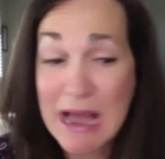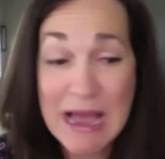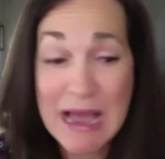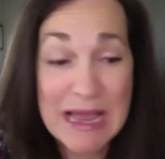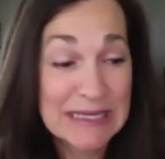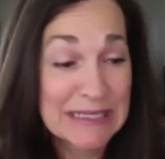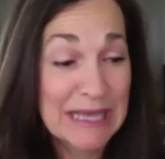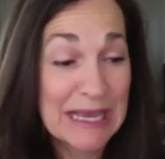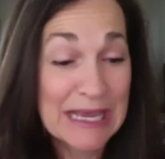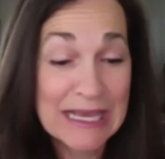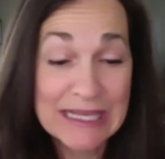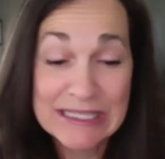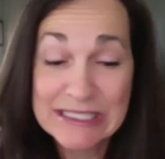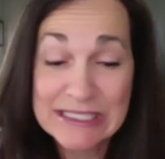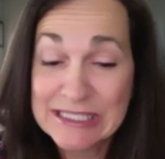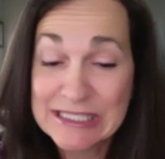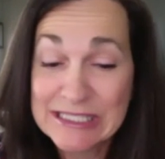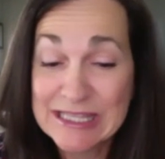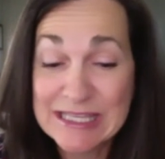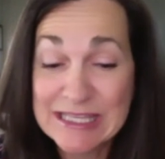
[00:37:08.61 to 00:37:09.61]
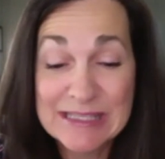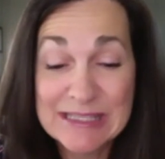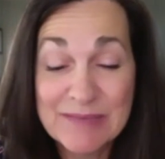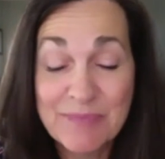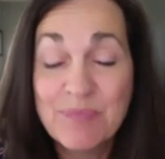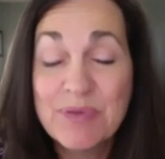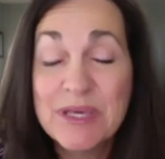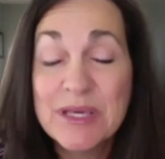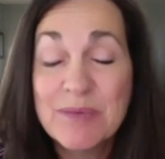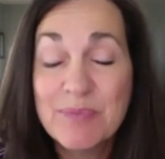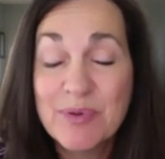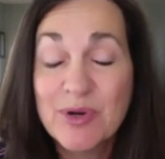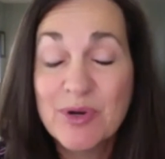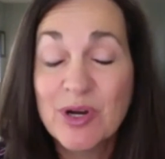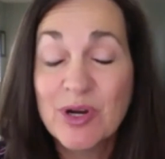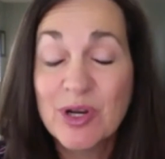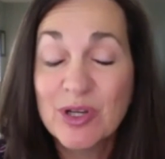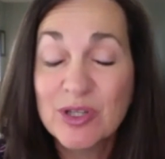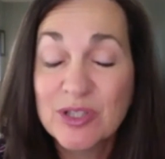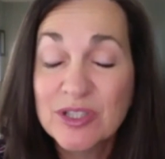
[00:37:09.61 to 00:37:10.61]
Like, it's just, the people are
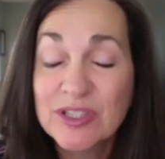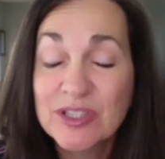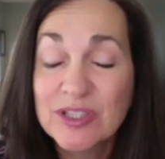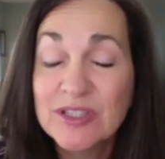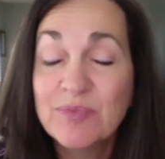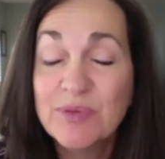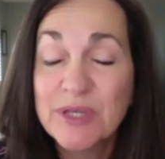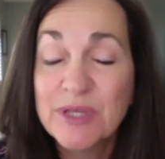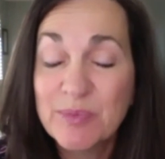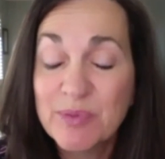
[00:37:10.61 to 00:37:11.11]
good people.